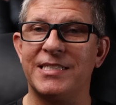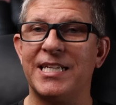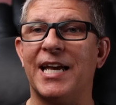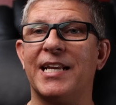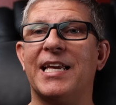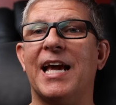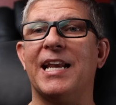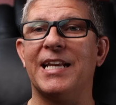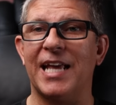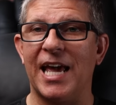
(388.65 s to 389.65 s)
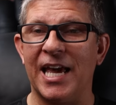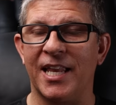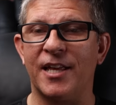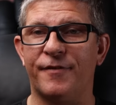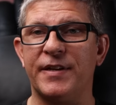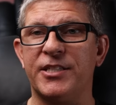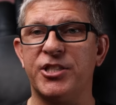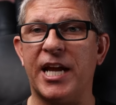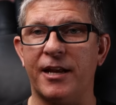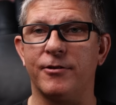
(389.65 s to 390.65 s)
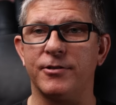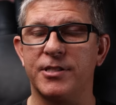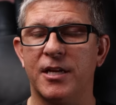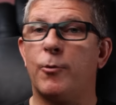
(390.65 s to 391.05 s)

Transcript: dedicated LFE channels.